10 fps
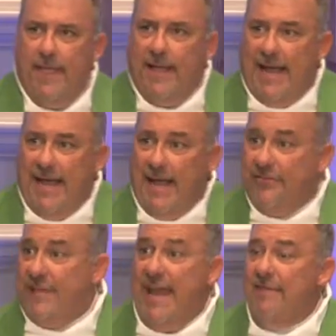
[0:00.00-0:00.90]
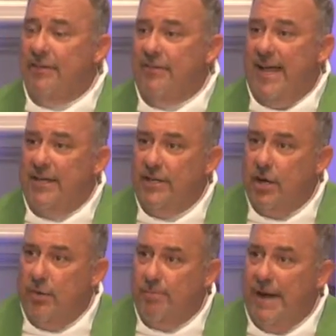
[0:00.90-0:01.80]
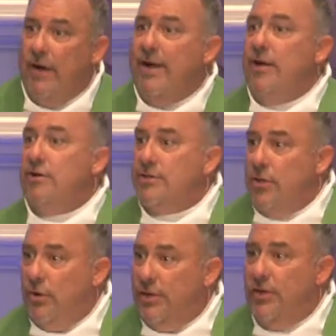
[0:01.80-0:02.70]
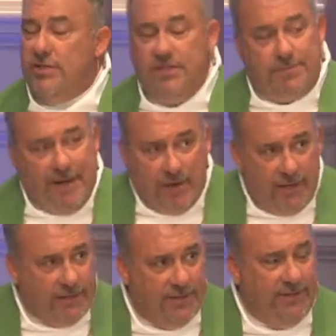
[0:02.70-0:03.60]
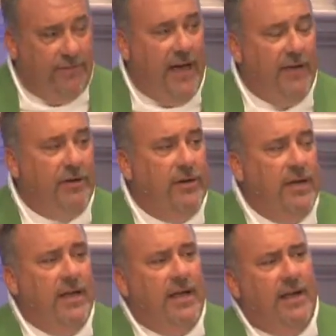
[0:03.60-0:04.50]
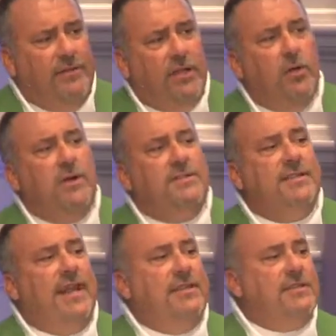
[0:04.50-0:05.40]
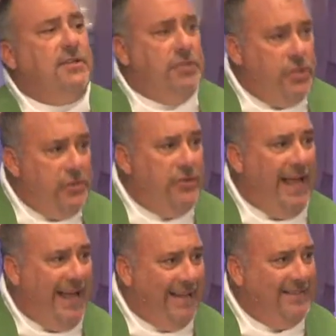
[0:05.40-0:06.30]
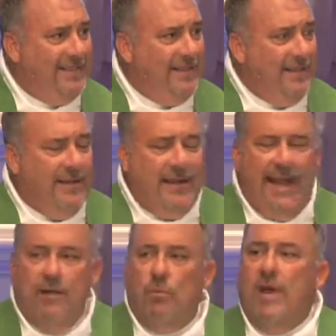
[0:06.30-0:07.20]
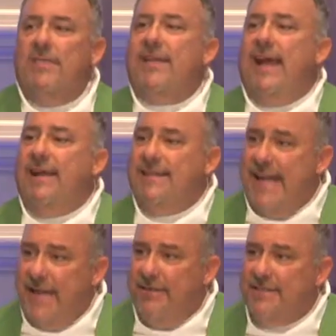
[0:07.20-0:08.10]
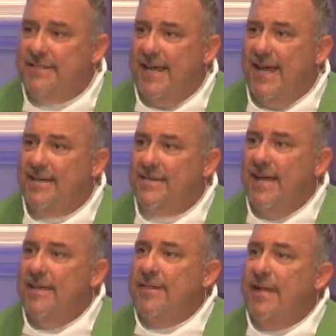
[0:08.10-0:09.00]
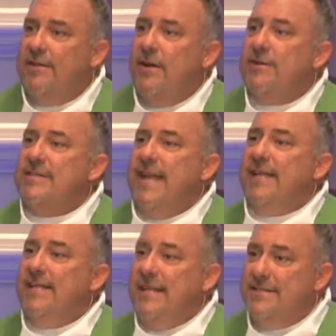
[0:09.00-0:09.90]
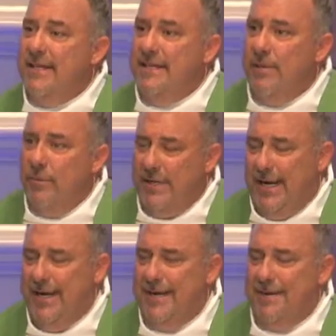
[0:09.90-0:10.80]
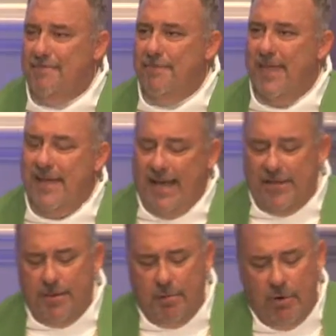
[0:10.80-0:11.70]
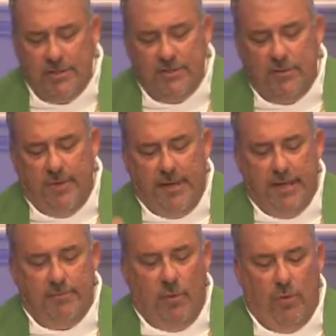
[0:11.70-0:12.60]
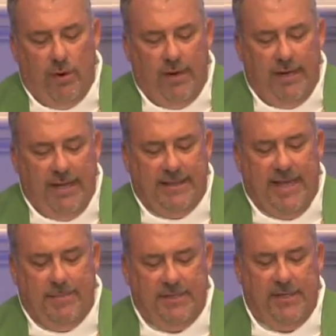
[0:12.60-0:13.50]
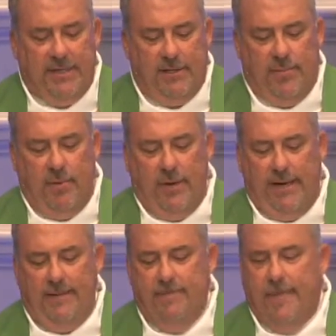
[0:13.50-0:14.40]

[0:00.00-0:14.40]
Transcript: as David said, you know, bearing your soul and your spirit to the Father, the Lord says, do that. And with that, David says that there is a cleansing that will come and the burdens will be unborn at that particular point.